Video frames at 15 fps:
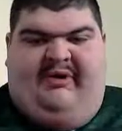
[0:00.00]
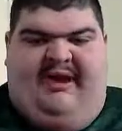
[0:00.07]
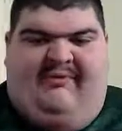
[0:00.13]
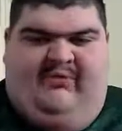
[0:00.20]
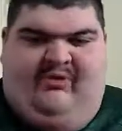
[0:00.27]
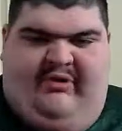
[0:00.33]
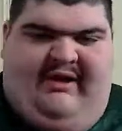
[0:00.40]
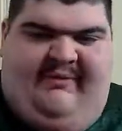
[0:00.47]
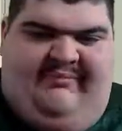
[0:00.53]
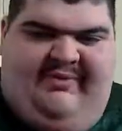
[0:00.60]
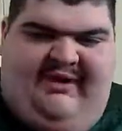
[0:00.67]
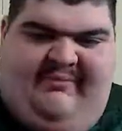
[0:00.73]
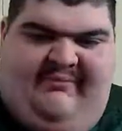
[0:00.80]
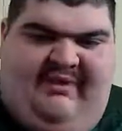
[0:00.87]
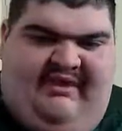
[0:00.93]
have Maria
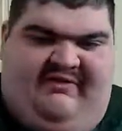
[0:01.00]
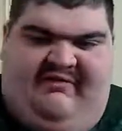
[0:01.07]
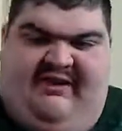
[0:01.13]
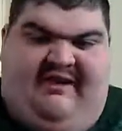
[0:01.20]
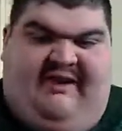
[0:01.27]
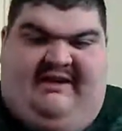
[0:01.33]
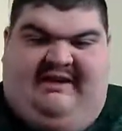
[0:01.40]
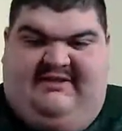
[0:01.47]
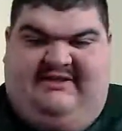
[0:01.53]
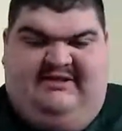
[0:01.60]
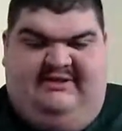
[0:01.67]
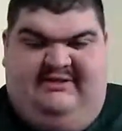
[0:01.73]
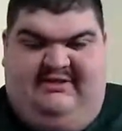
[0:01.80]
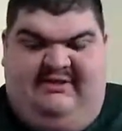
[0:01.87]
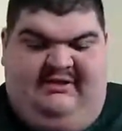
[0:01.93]
pin Beth Phoenix